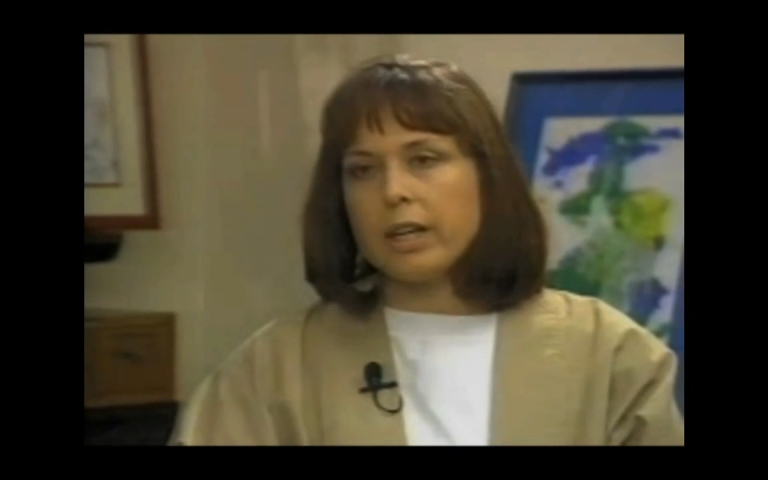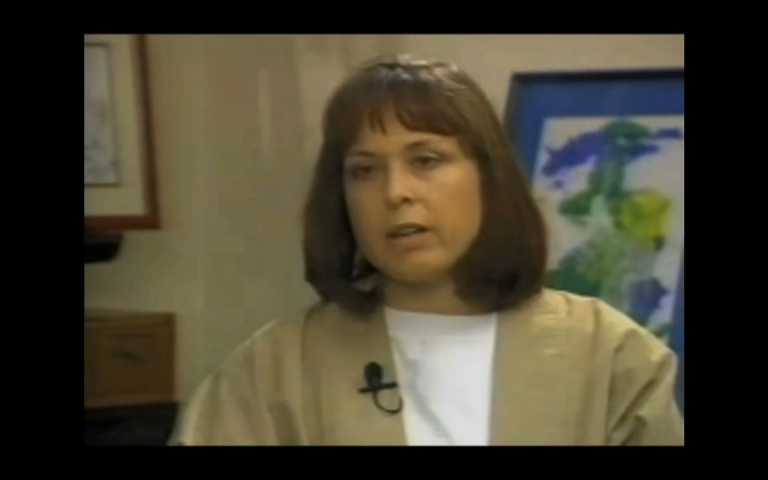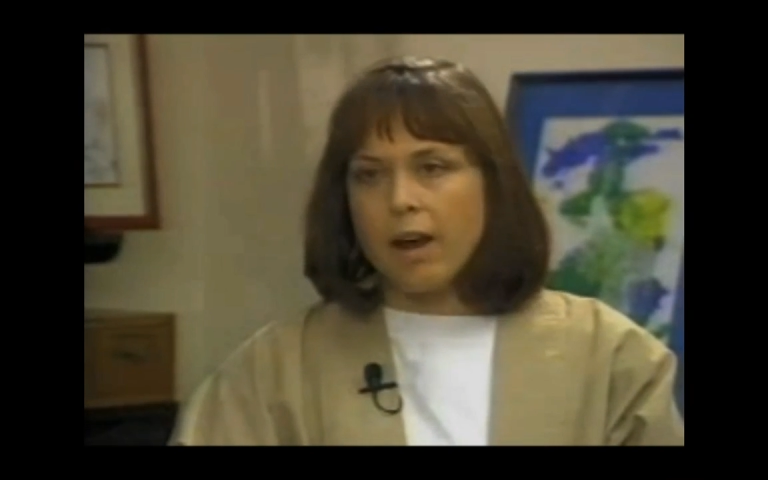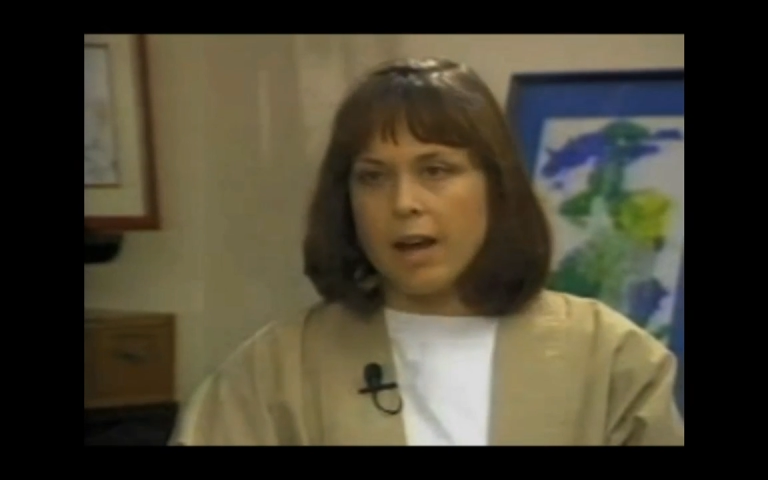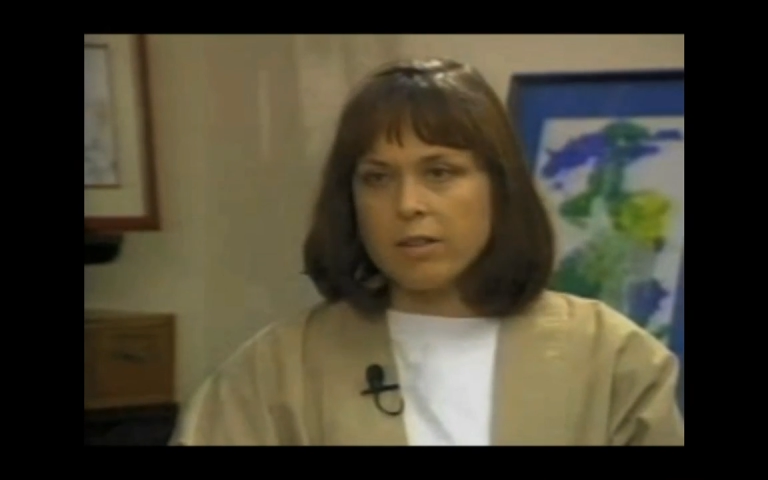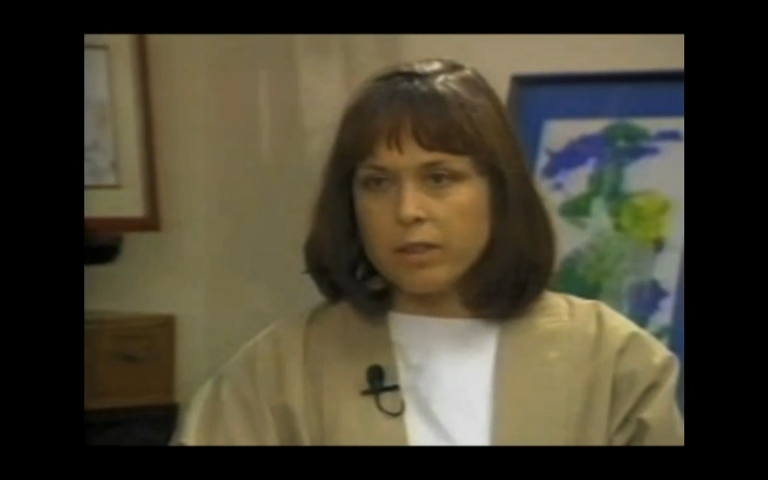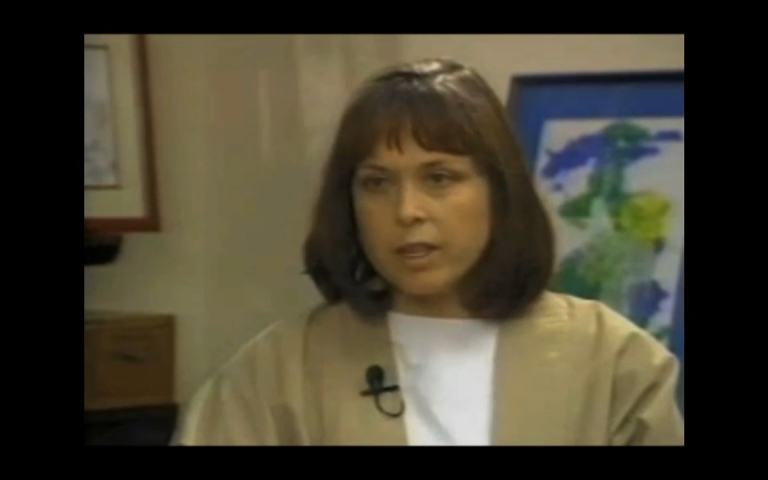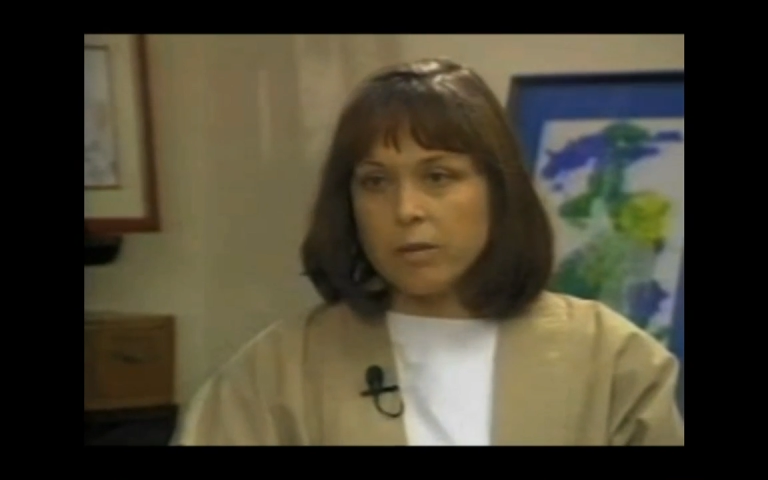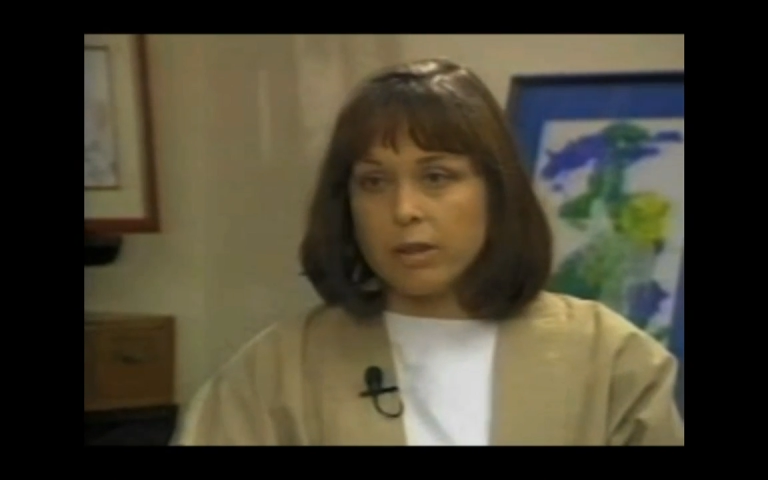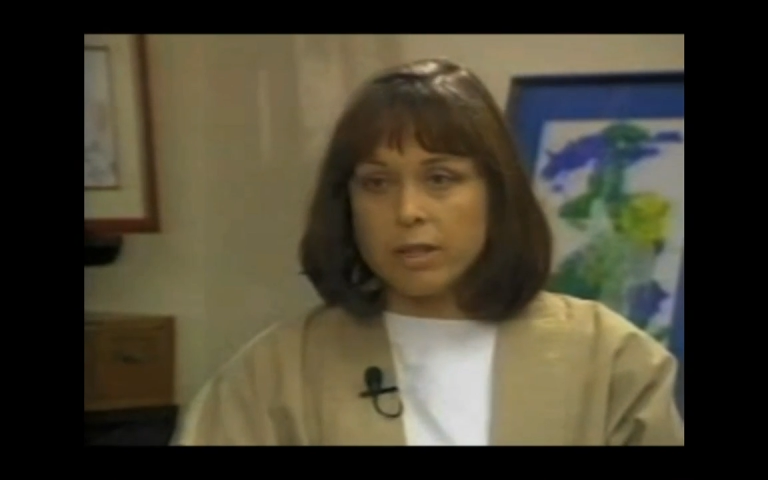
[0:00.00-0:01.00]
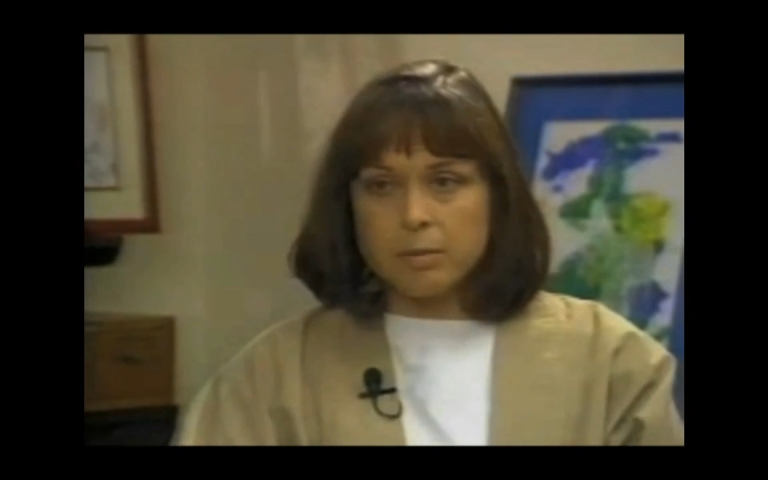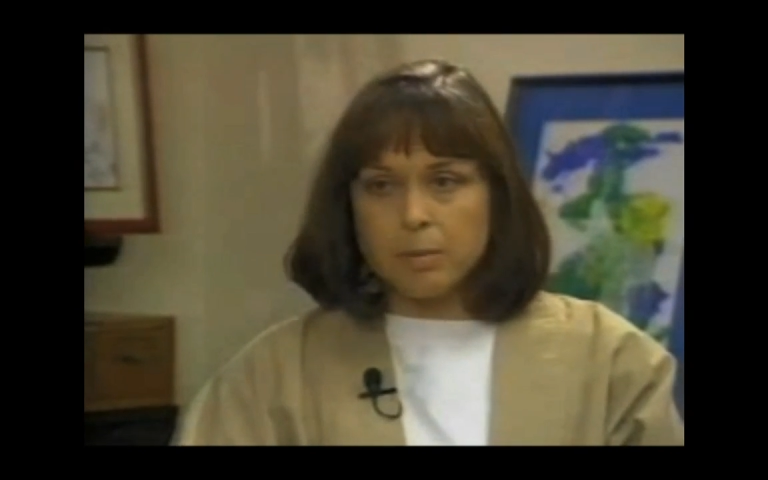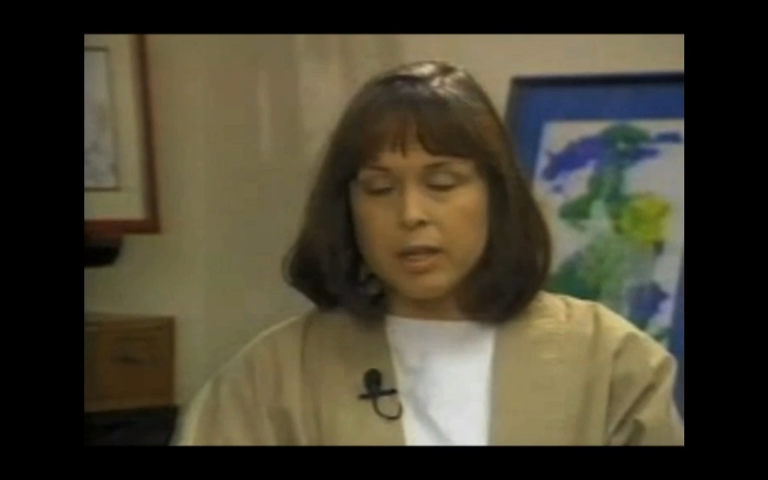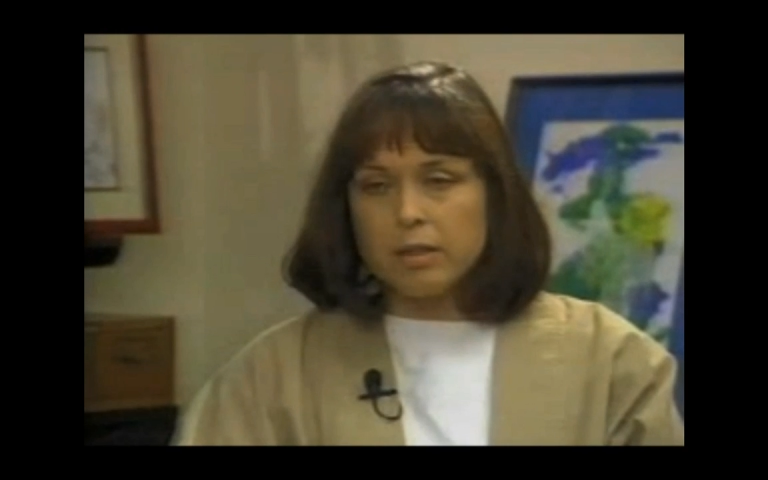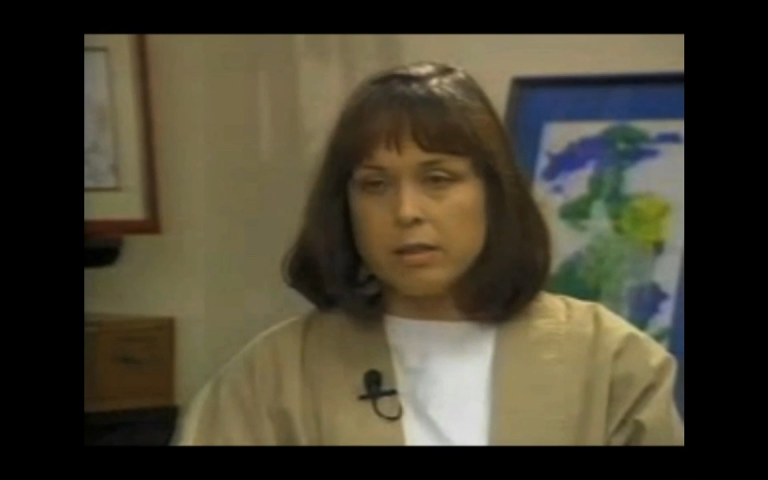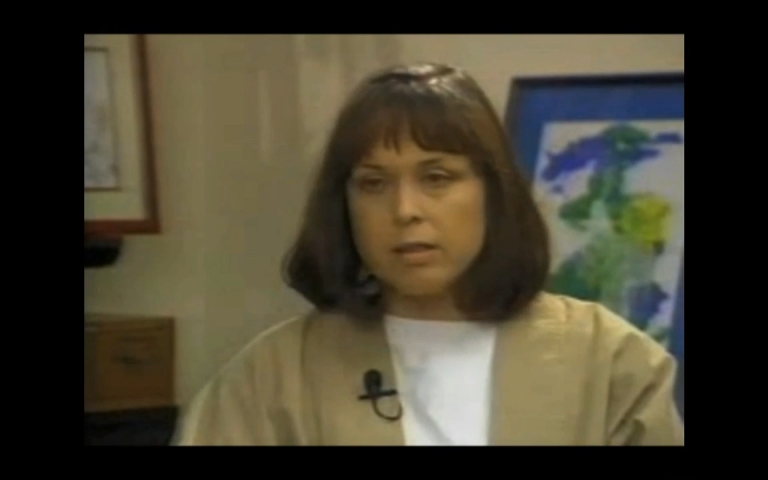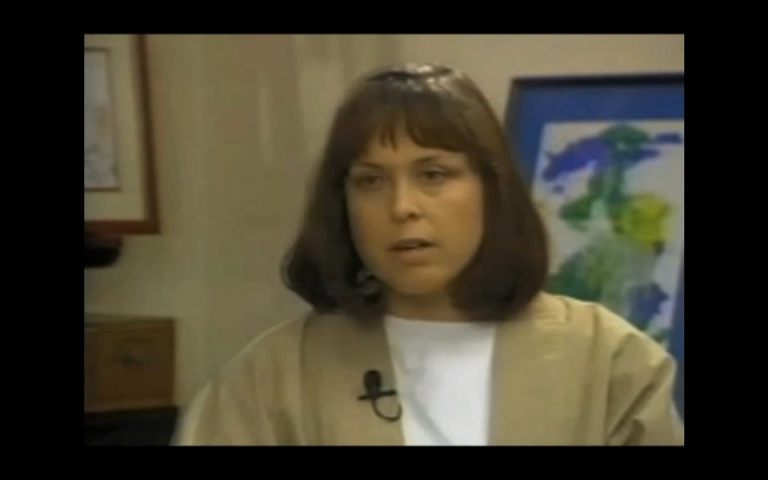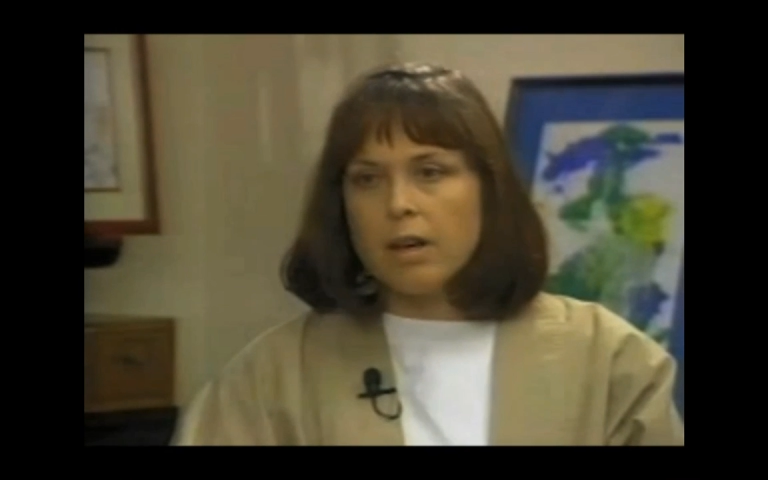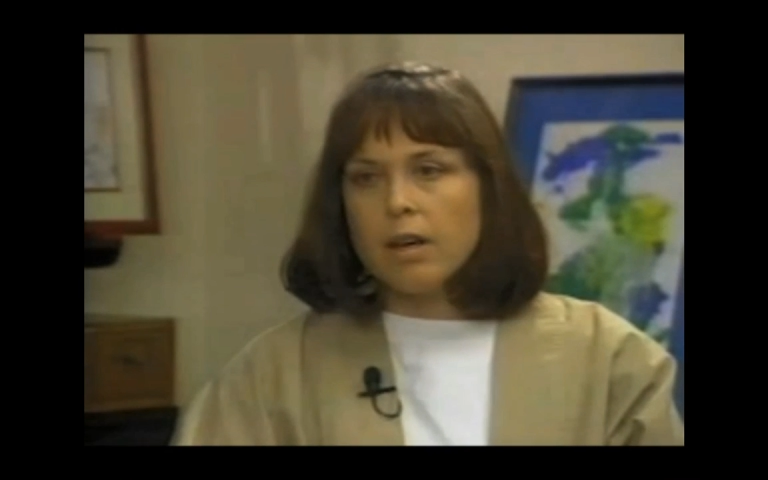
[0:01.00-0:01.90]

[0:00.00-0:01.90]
interactively with his peers,